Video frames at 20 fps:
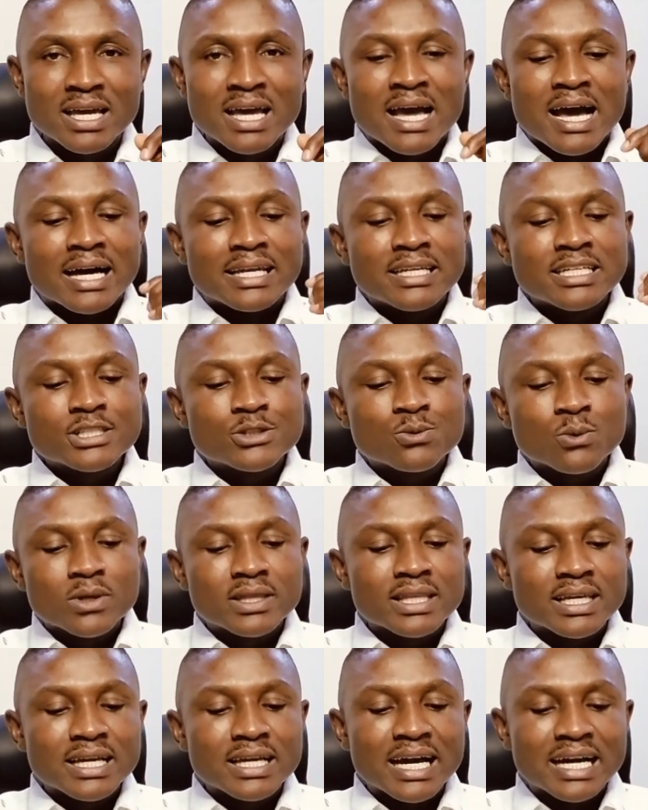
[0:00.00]
And this is one
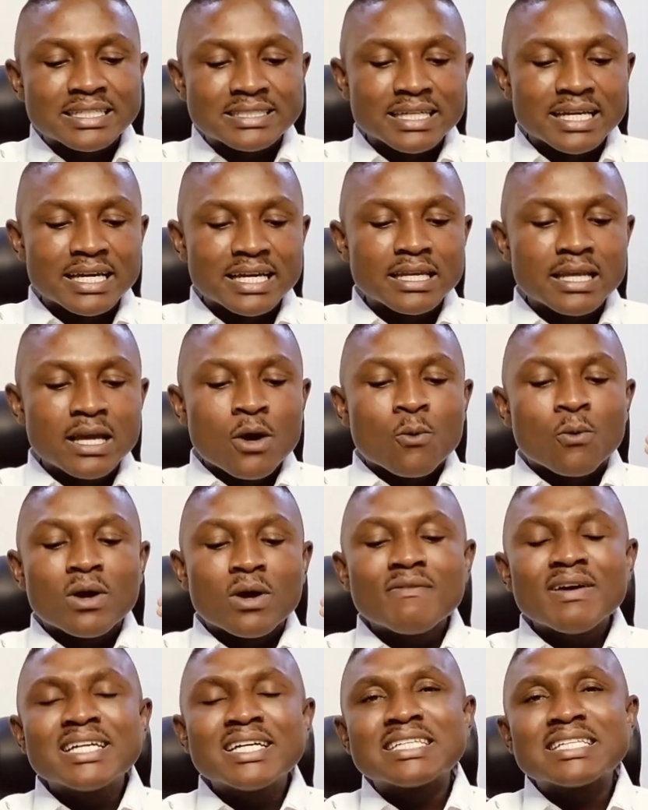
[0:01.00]
thing I said,
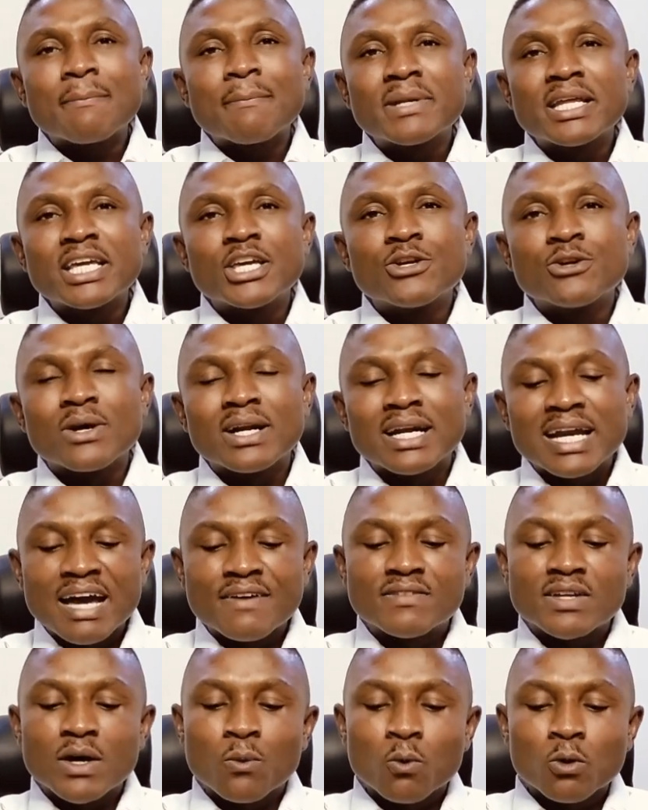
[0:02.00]
whatever is happening in your life
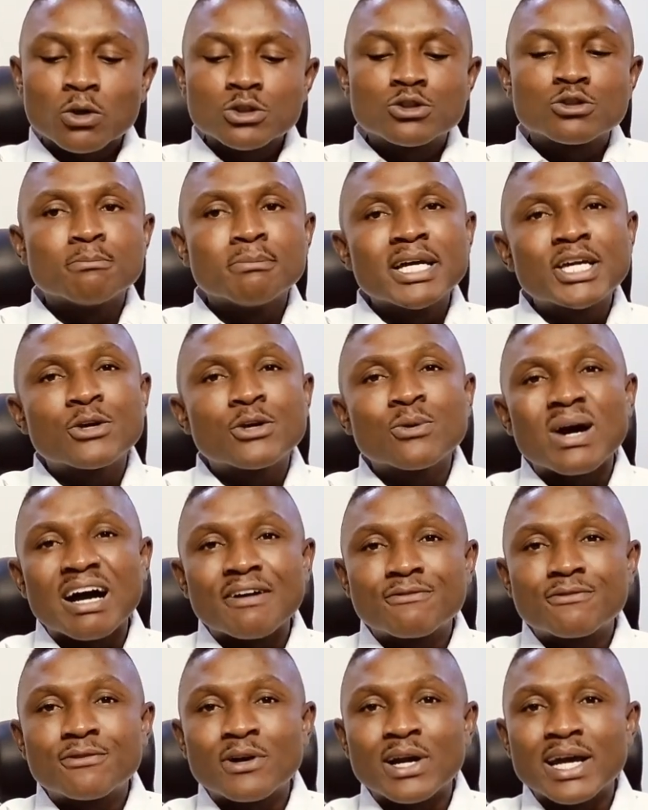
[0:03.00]
that wants to make you
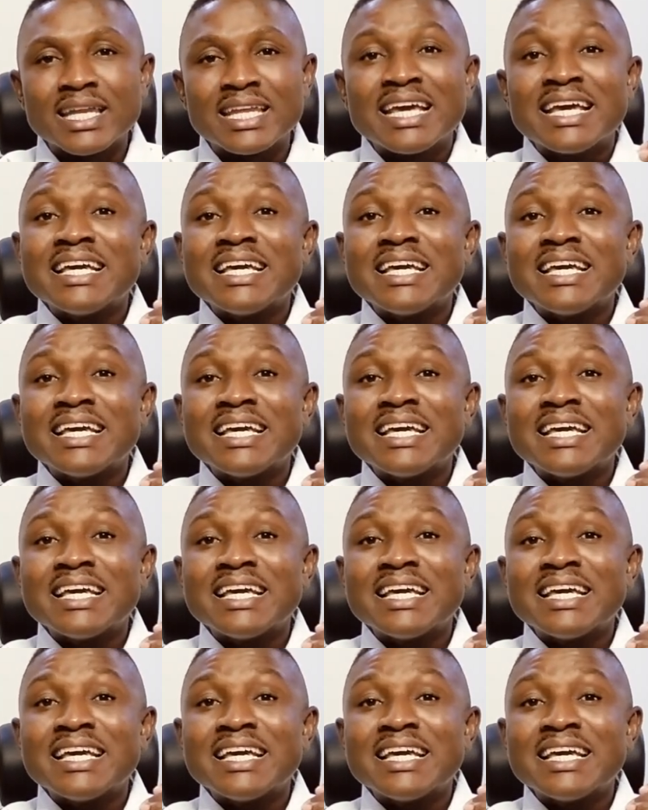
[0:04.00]
afraid